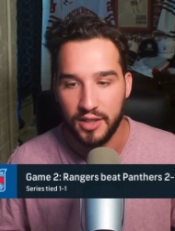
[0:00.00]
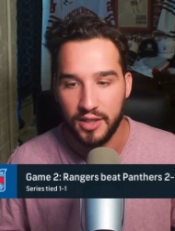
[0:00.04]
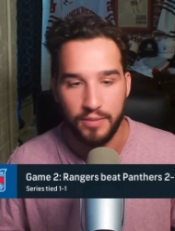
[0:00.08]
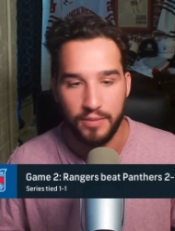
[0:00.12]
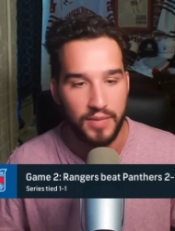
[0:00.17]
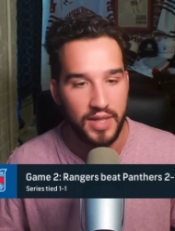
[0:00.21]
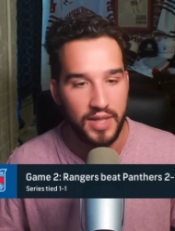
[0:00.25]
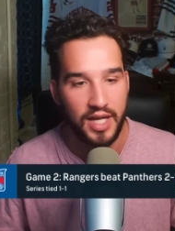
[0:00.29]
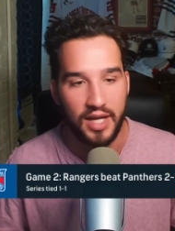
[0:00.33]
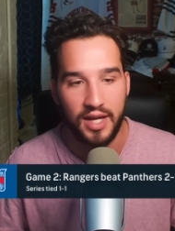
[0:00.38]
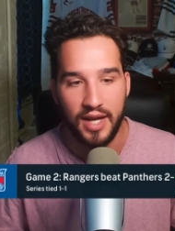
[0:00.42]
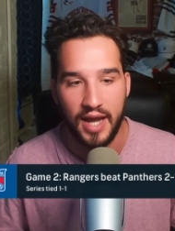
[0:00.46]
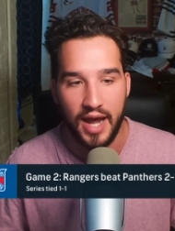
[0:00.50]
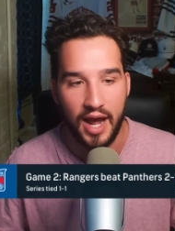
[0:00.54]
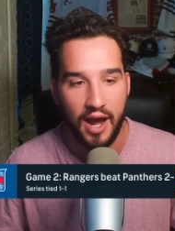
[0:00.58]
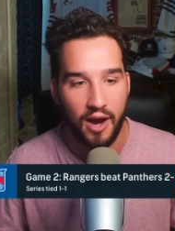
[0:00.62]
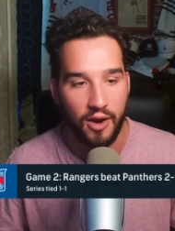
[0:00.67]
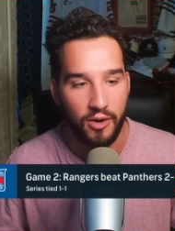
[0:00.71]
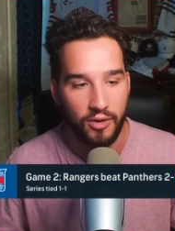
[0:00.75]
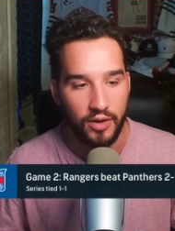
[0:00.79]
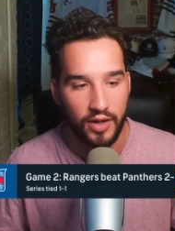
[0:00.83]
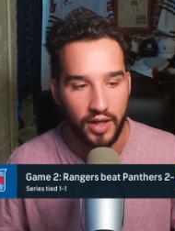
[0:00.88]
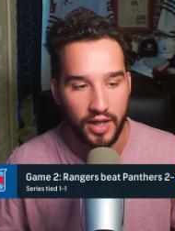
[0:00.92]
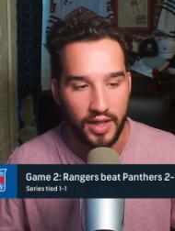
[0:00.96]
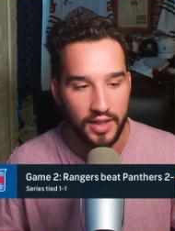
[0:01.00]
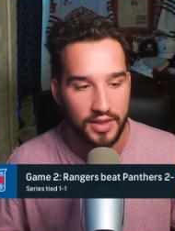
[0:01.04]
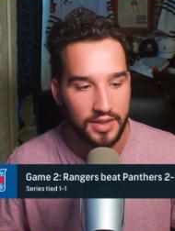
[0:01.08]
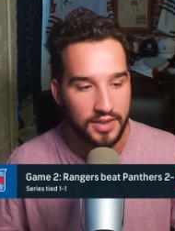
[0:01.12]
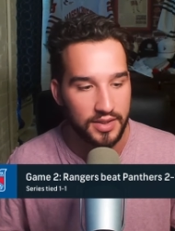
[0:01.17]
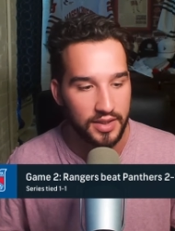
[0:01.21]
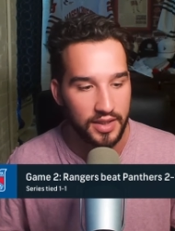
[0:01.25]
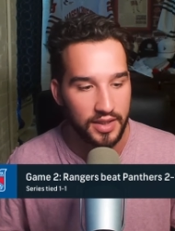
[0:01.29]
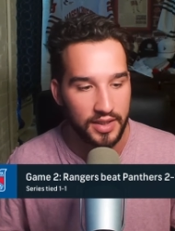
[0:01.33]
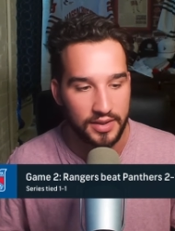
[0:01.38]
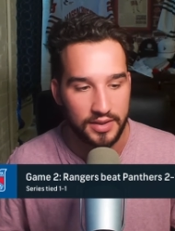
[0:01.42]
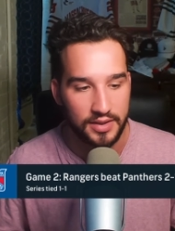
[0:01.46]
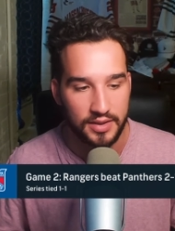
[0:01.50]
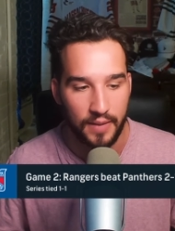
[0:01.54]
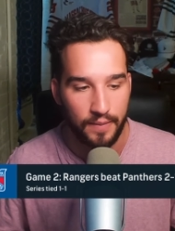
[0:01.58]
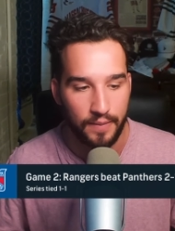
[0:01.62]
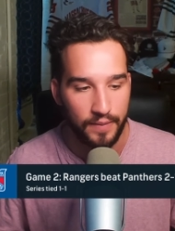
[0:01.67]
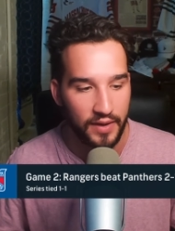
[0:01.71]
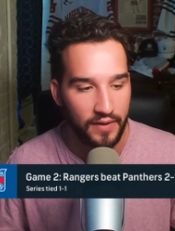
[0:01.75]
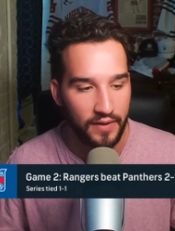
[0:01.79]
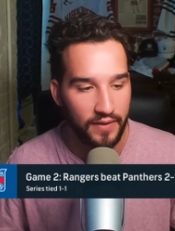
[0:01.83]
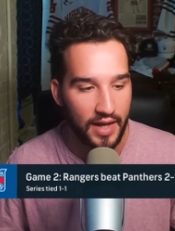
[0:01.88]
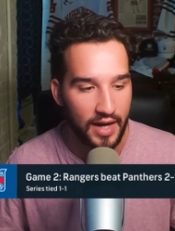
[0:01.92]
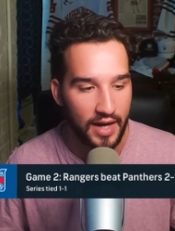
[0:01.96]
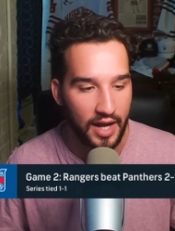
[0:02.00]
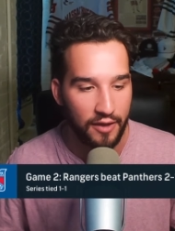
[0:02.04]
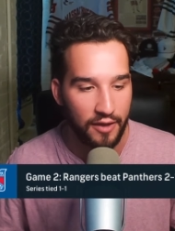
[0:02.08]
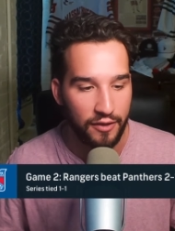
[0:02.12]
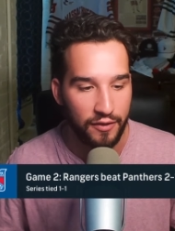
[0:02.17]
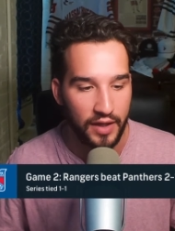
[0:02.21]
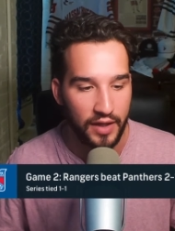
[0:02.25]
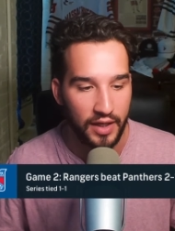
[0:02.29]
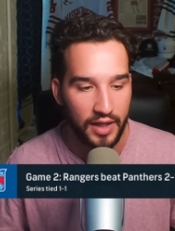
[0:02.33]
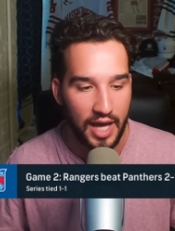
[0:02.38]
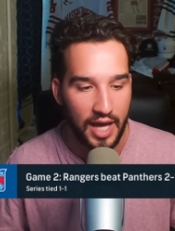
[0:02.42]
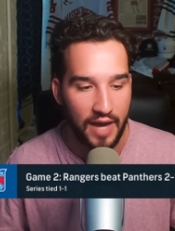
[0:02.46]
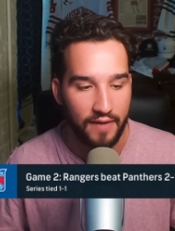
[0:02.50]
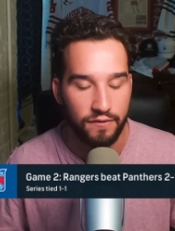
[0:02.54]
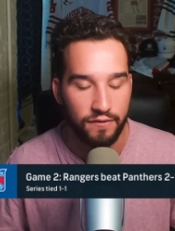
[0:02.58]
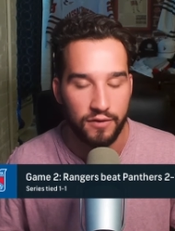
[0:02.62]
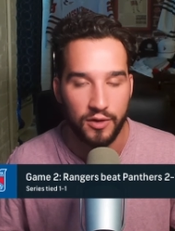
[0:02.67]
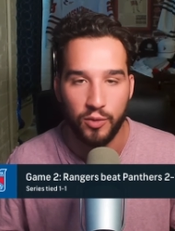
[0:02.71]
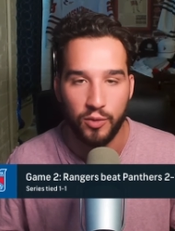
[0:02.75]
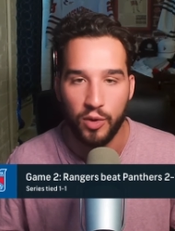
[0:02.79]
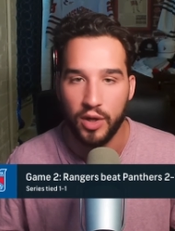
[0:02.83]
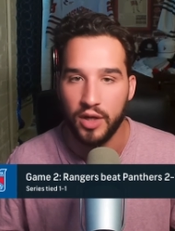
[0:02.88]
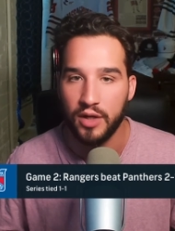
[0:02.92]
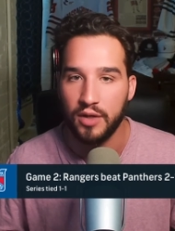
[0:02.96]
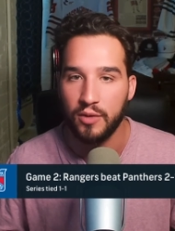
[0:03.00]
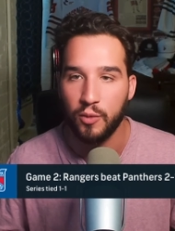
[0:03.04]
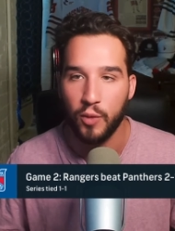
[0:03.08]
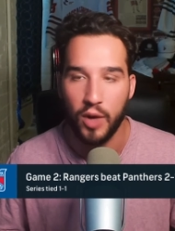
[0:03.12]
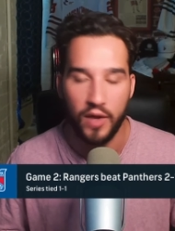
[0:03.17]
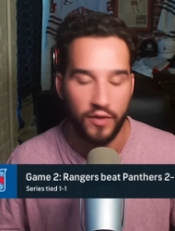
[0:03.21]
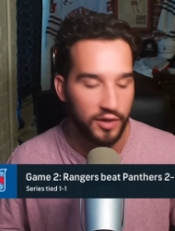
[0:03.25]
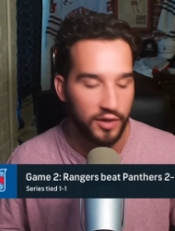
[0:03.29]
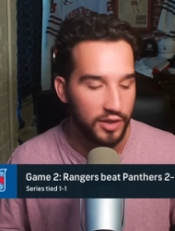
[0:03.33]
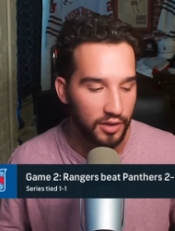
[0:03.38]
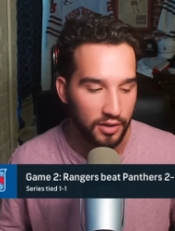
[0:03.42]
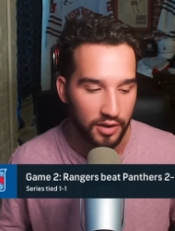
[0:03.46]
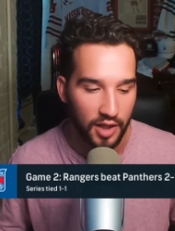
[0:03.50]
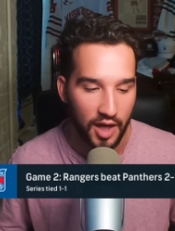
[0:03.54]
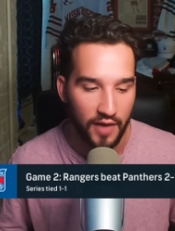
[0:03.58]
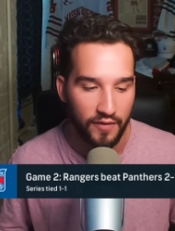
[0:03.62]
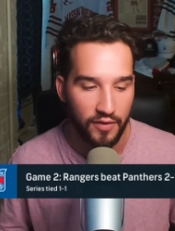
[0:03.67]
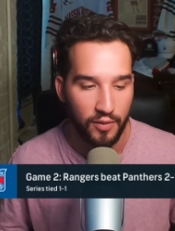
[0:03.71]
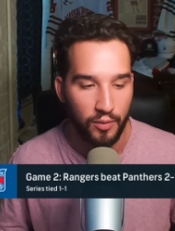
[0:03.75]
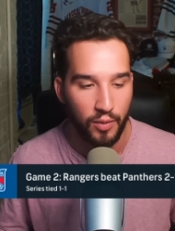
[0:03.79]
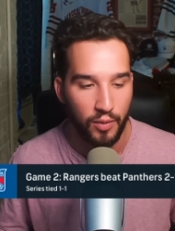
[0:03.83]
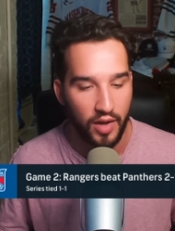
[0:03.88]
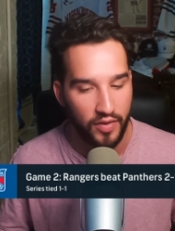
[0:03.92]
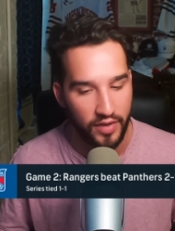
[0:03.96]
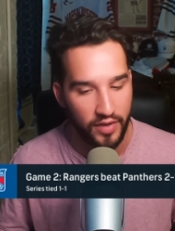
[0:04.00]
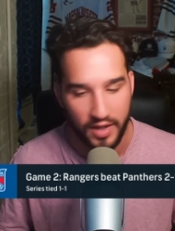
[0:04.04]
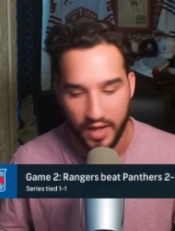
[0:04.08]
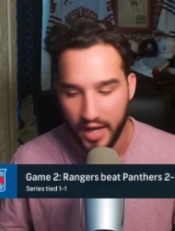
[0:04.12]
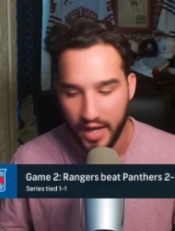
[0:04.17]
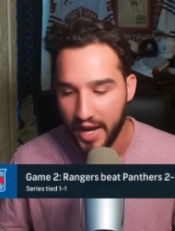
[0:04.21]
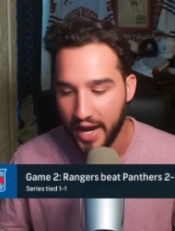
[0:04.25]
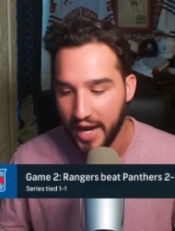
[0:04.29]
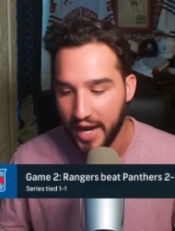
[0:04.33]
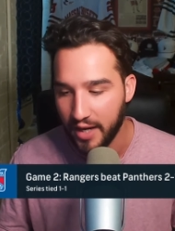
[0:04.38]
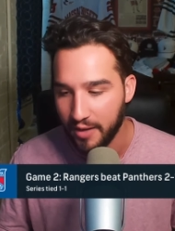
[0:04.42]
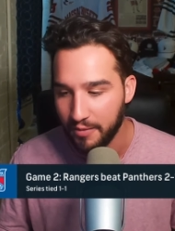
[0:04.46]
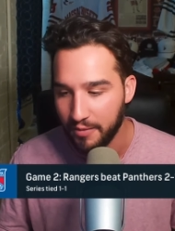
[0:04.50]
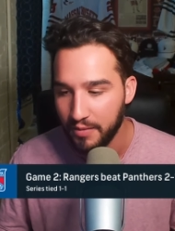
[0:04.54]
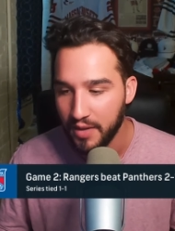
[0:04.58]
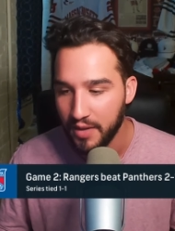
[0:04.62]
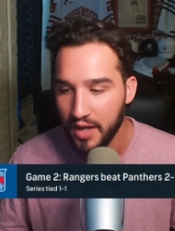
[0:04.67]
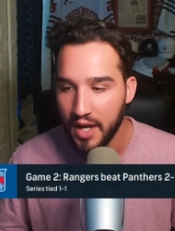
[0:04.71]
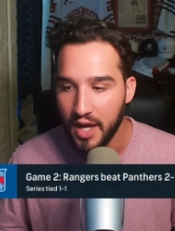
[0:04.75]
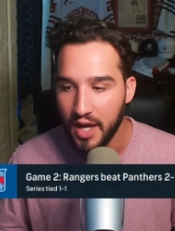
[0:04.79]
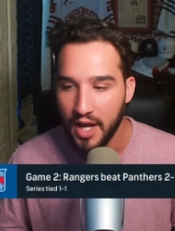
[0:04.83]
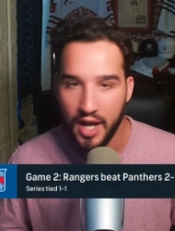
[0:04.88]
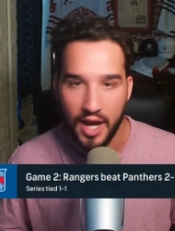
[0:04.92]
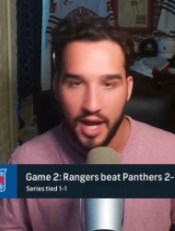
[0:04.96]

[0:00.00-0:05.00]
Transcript: to me now it's it's something that I think everyone, whether you love him, whether you hate him,